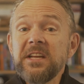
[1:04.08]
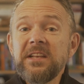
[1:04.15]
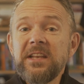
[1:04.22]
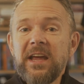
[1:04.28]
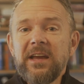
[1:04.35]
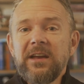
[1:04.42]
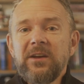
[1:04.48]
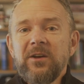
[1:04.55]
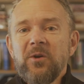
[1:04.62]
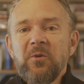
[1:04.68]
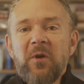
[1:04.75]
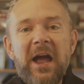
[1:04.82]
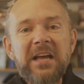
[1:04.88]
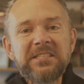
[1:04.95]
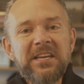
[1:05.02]
Sunday,
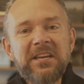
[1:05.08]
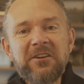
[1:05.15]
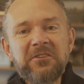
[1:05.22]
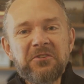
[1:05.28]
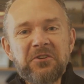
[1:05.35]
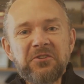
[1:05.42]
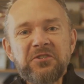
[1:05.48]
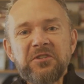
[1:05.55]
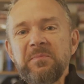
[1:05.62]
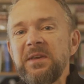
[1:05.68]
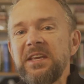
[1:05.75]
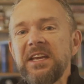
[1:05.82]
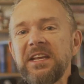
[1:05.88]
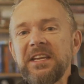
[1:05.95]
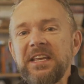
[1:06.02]
we're asking our church to
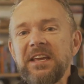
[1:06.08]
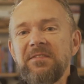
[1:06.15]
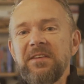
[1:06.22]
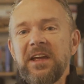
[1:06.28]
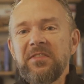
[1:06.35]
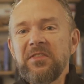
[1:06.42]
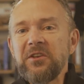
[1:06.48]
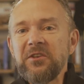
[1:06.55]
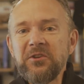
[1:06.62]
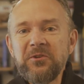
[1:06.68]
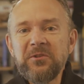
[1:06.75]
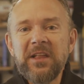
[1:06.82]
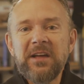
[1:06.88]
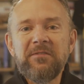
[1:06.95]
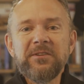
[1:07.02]
begin giving at the new
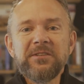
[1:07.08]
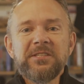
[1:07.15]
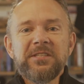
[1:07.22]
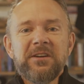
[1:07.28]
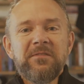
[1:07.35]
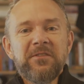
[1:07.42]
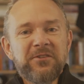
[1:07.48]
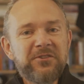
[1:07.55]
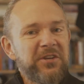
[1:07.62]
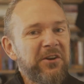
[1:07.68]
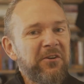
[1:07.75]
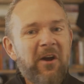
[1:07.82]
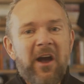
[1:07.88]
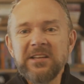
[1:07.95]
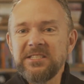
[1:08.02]
levels of their
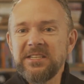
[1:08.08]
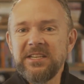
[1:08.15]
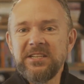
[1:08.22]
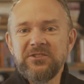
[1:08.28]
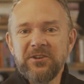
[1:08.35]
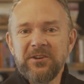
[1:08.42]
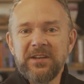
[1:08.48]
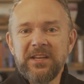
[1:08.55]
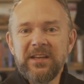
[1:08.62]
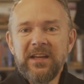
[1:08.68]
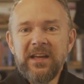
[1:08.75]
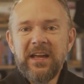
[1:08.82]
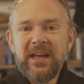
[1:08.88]
generosity journey